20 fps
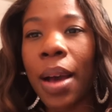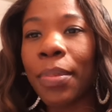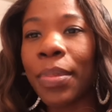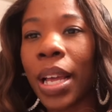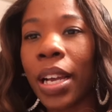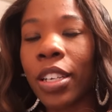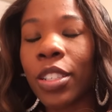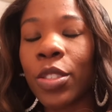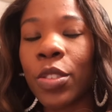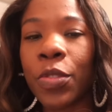I'm
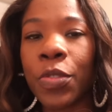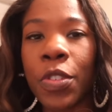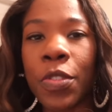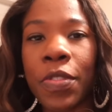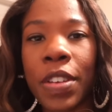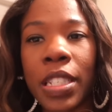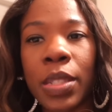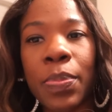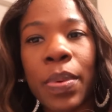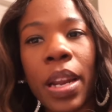not going to do a full
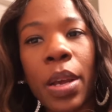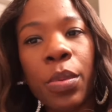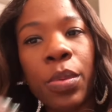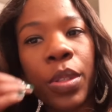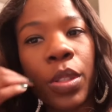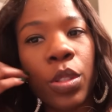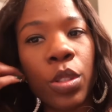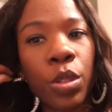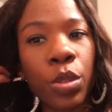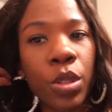face, but I
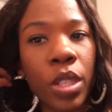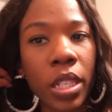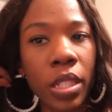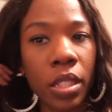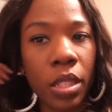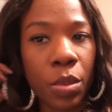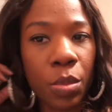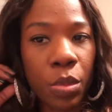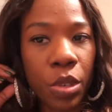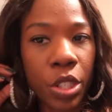will do
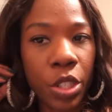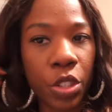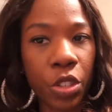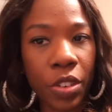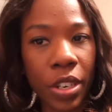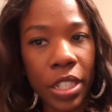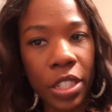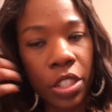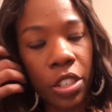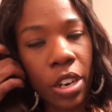tinted
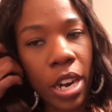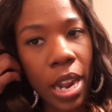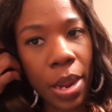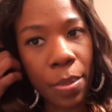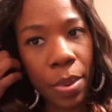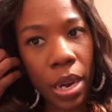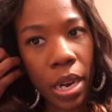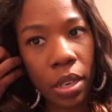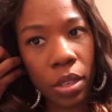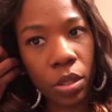moisturizer,
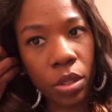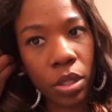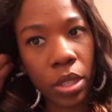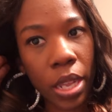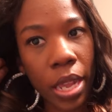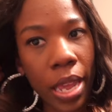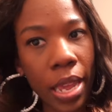eyebrows,